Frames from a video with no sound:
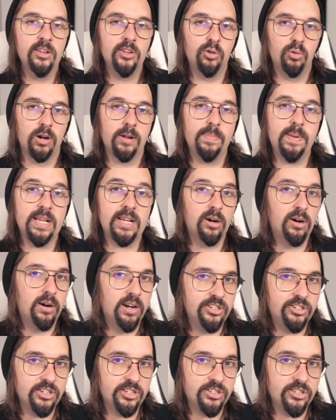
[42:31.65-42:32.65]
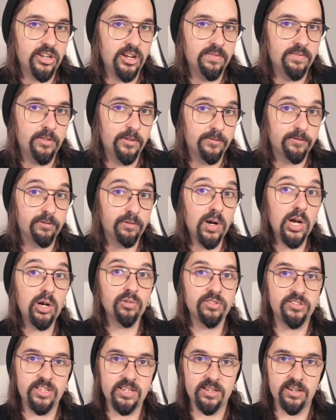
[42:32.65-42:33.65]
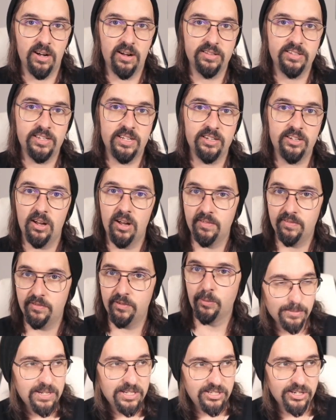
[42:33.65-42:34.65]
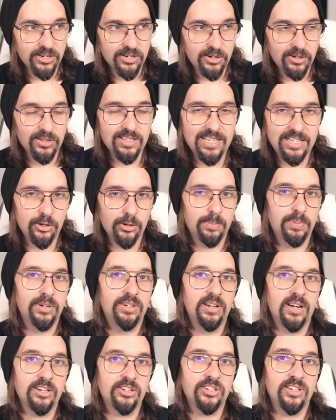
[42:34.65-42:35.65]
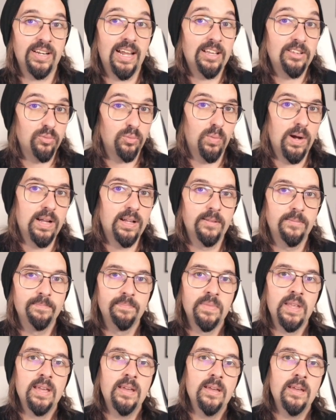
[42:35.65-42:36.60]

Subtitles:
You want to be conscious of the frequency content of your material in your production as well.